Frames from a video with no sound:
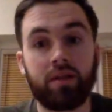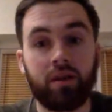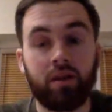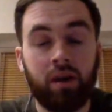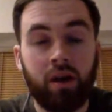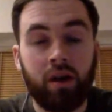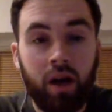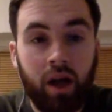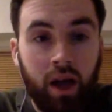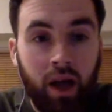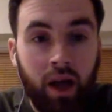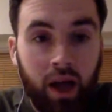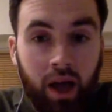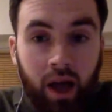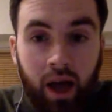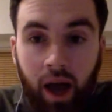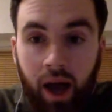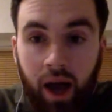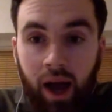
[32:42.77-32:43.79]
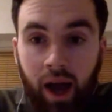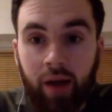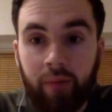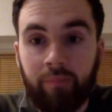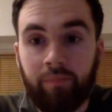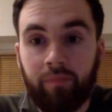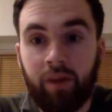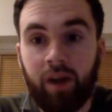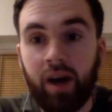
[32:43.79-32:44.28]
So
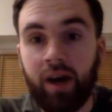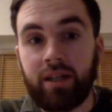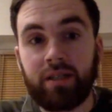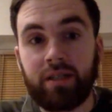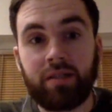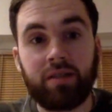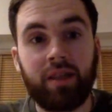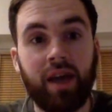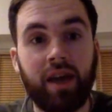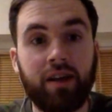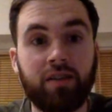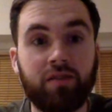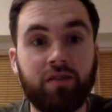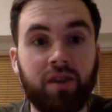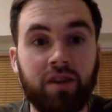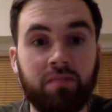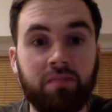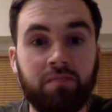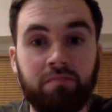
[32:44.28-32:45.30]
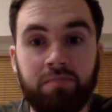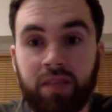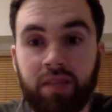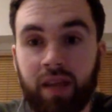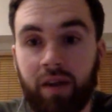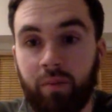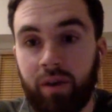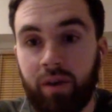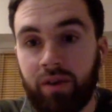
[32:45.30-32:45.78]
guys, thanks for
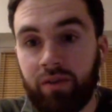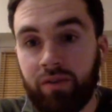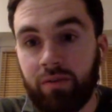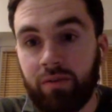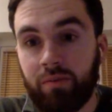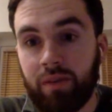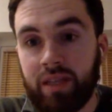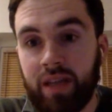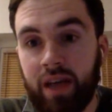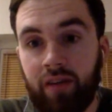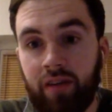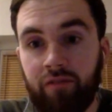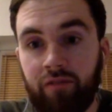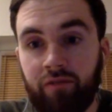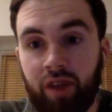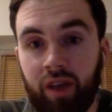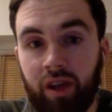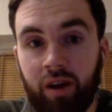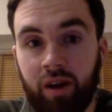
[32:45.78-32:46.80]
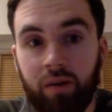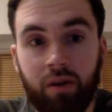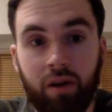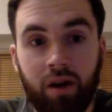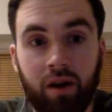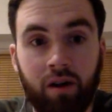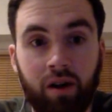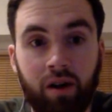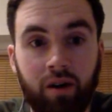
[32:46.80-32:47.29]
sticking with myself and Vito
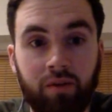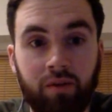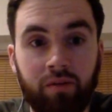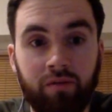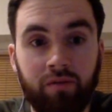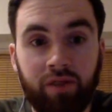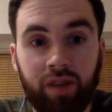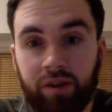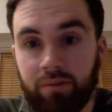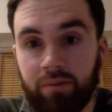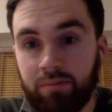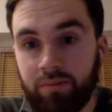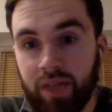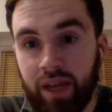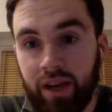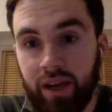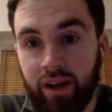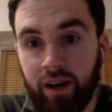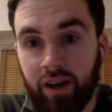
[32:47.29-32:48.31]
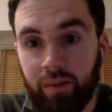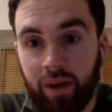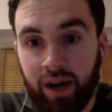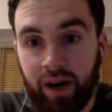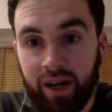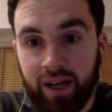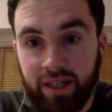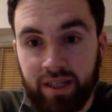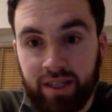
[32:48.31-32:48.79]
on our own. Vito, say your
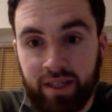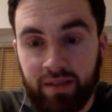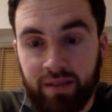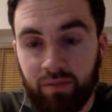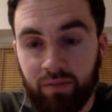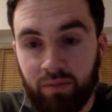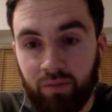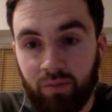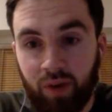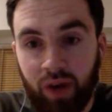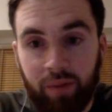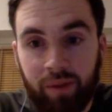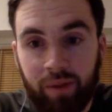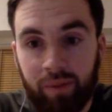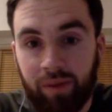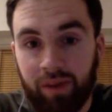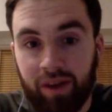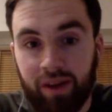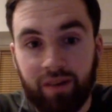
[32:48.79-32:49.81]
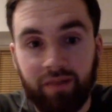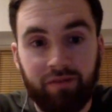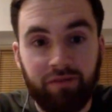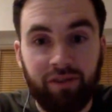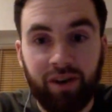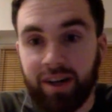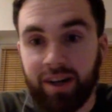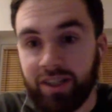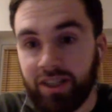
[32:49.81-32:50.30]
goodbyes and where people can
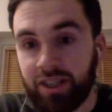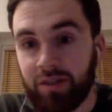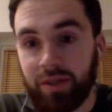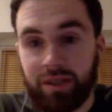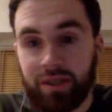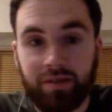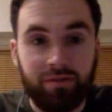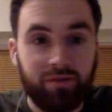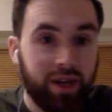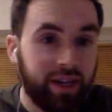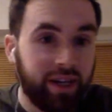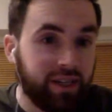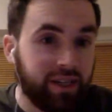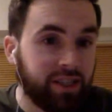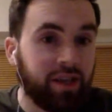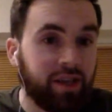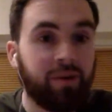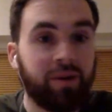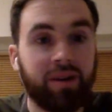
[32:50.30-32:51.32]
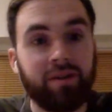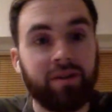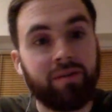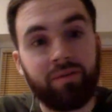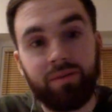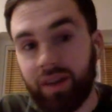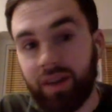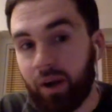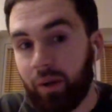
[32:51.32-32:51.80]
find you and read you and
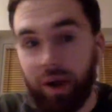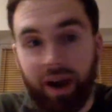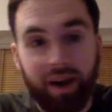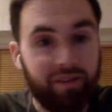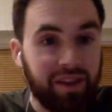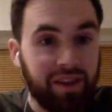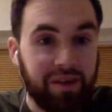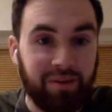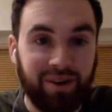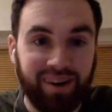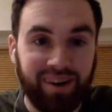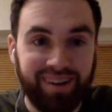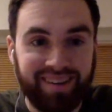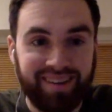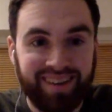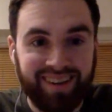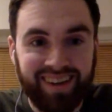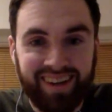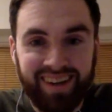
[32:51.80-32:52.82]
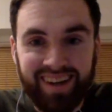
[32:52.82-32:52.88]
do whatever they want.